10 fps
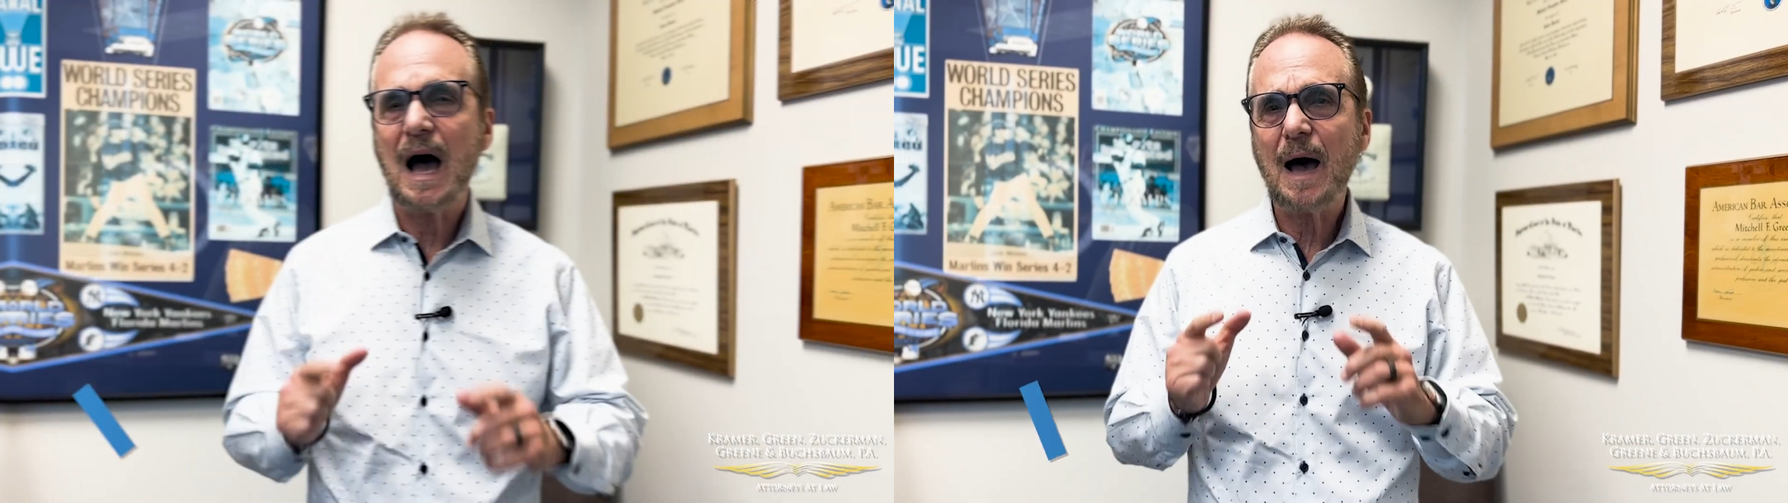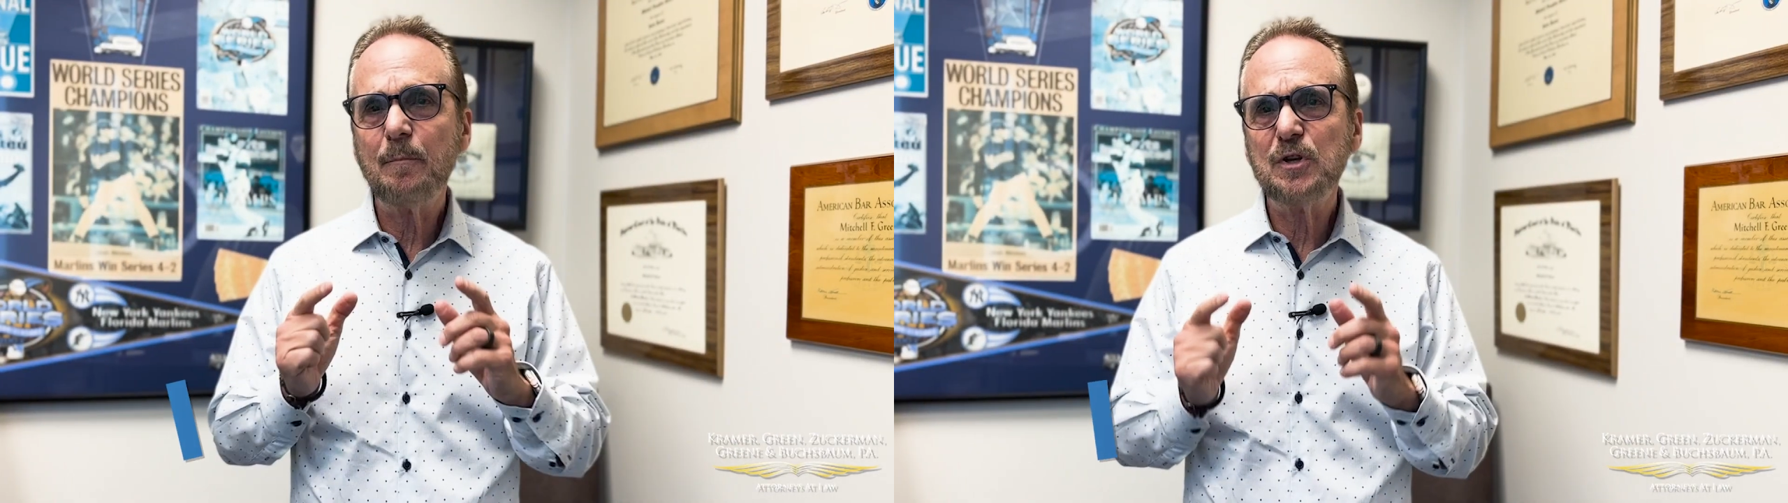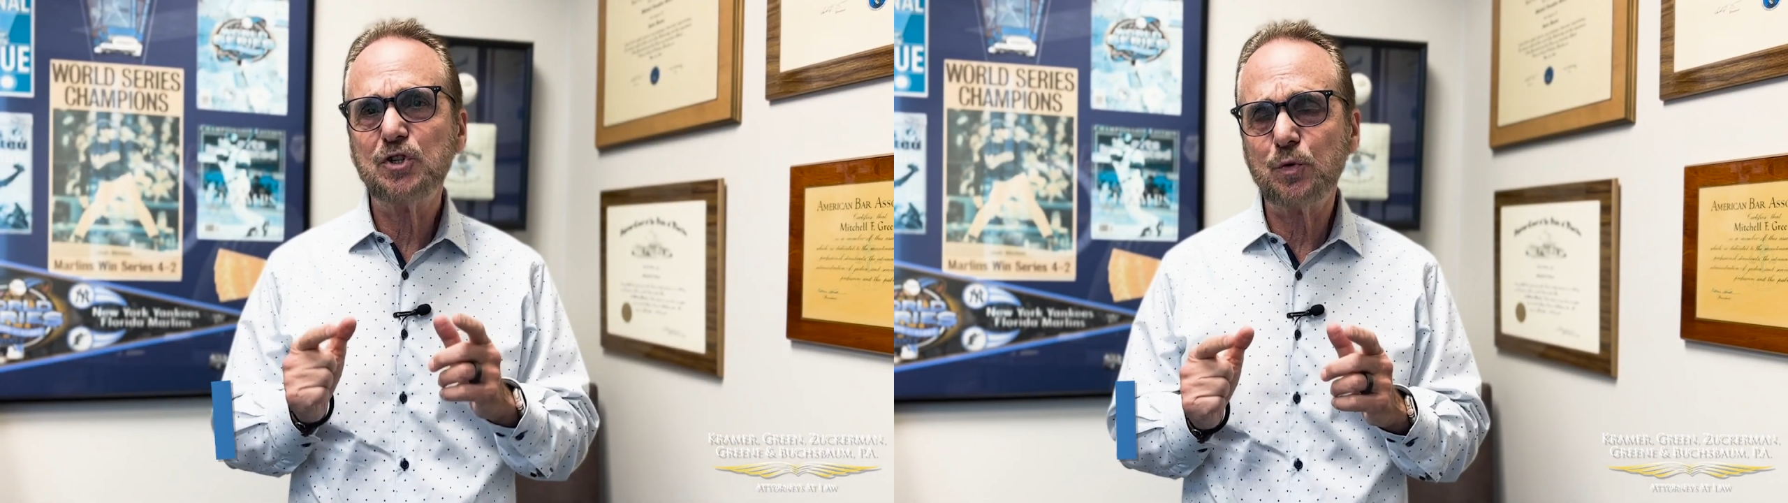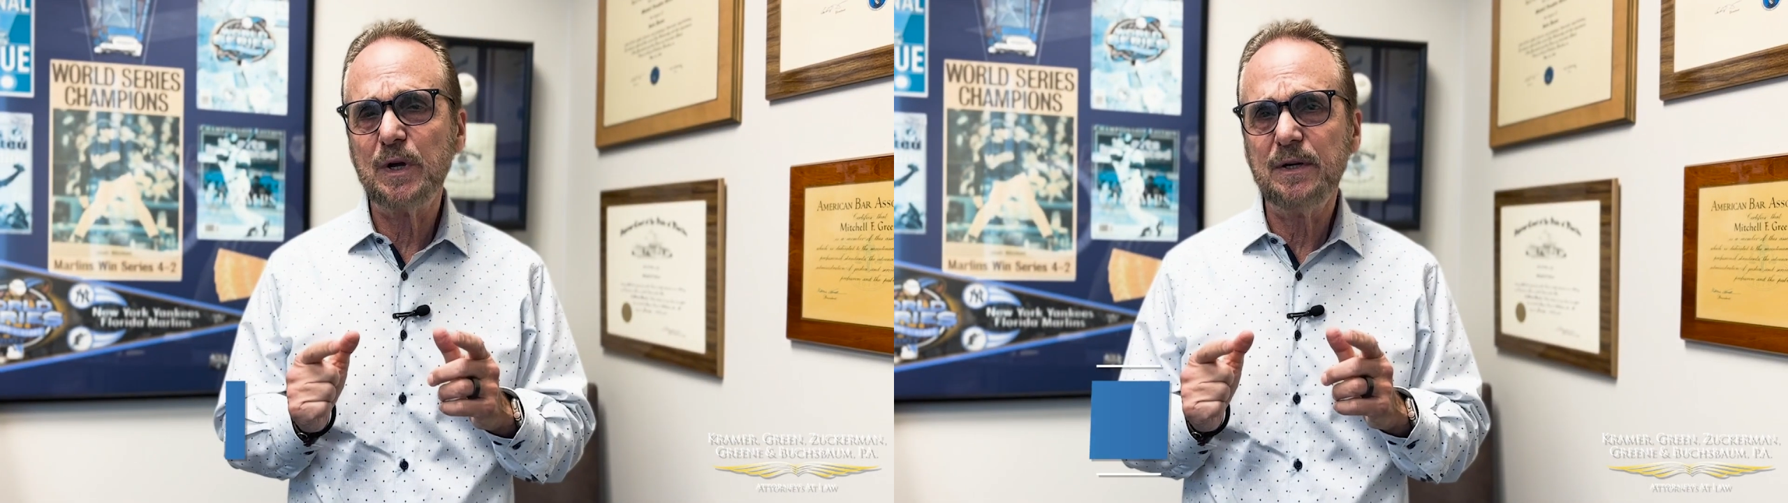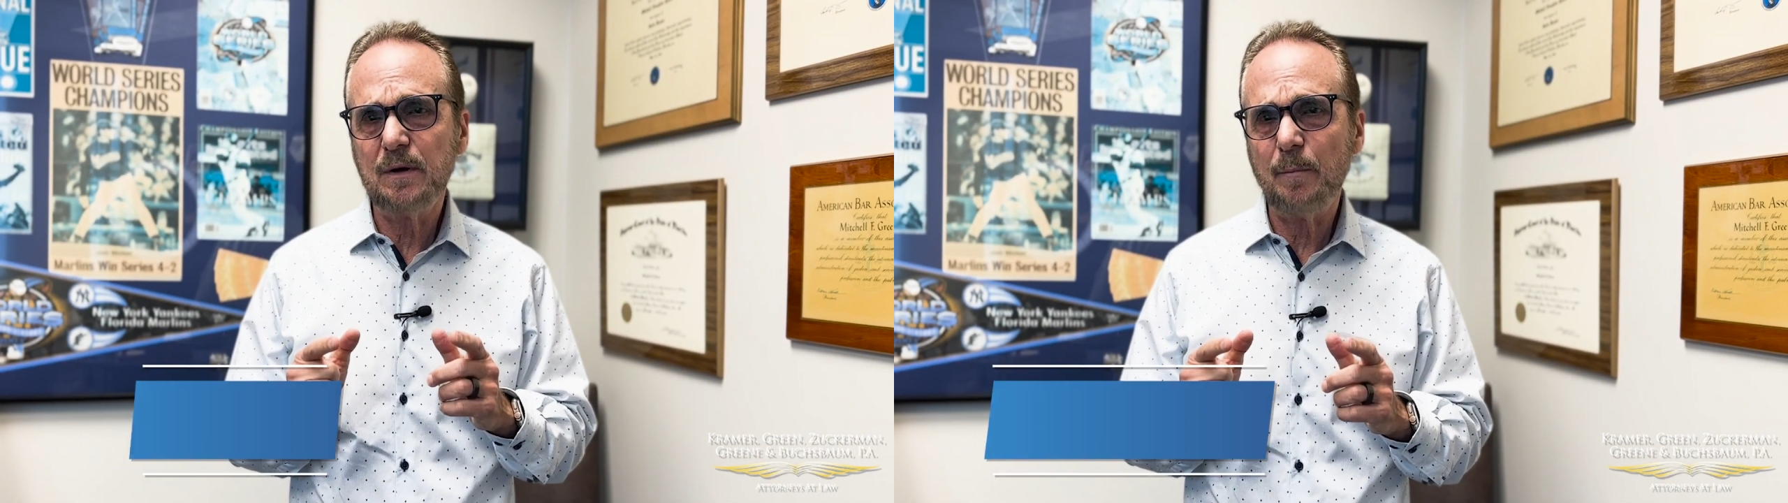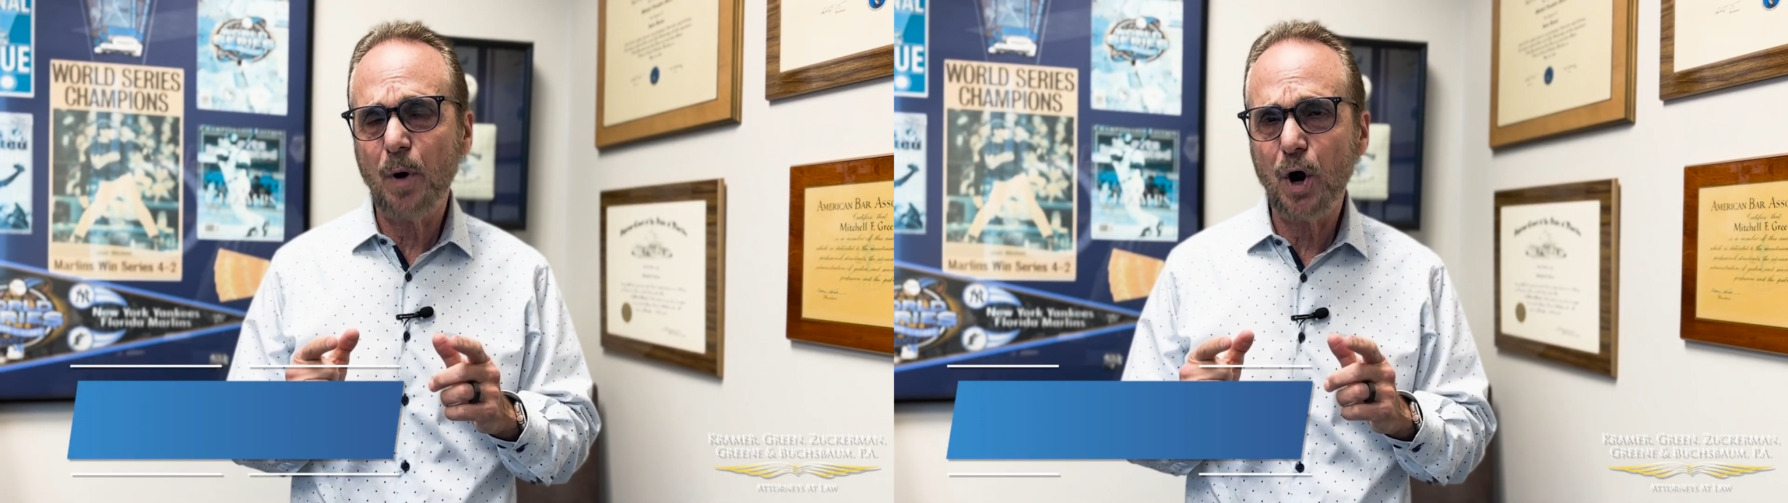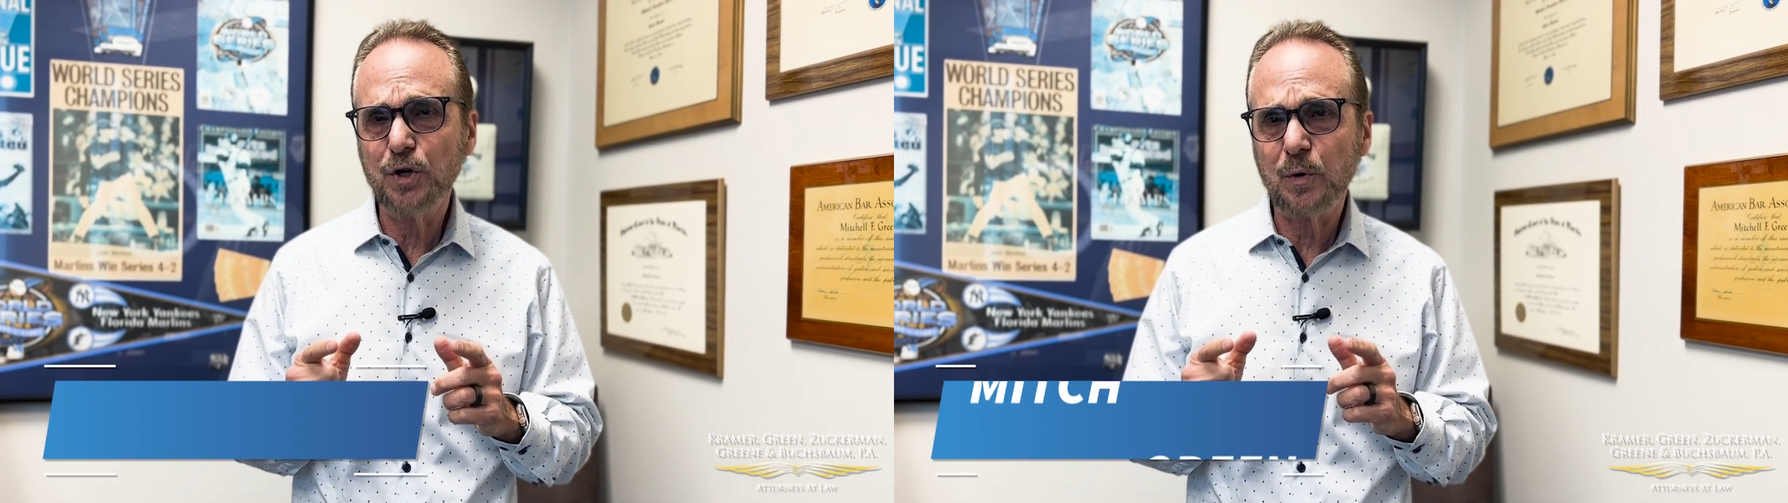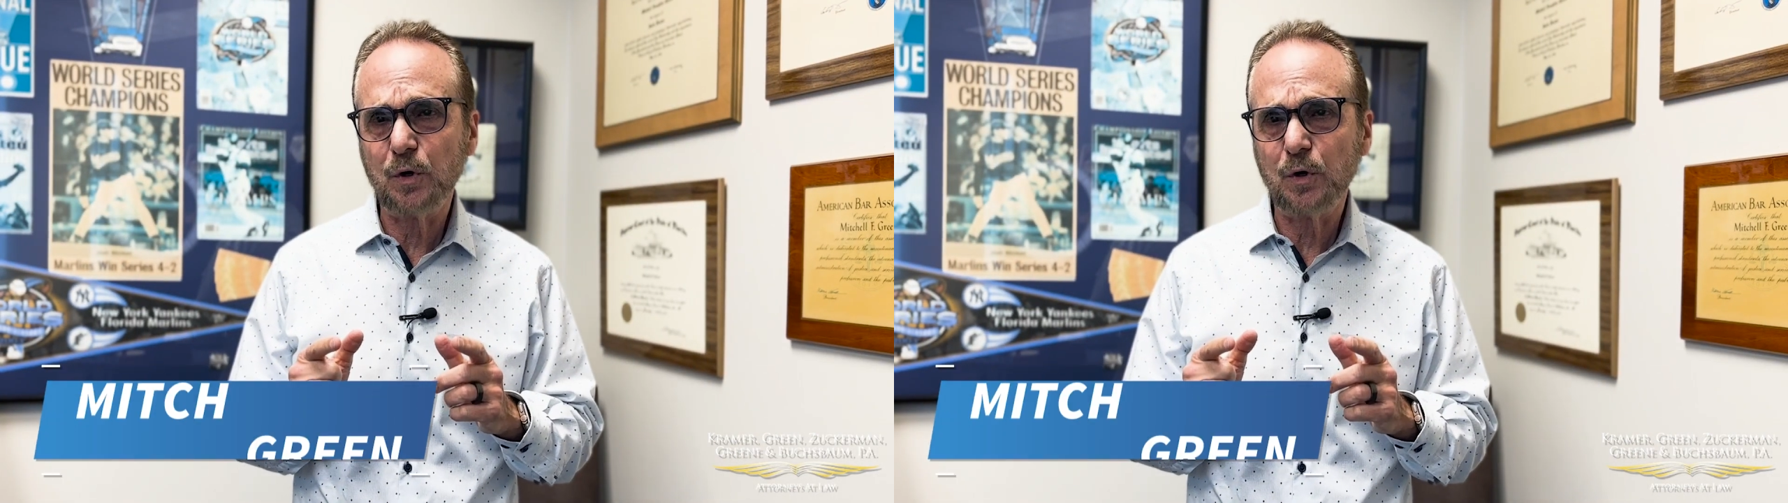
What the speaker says: I'm Mitch Greene, a partner at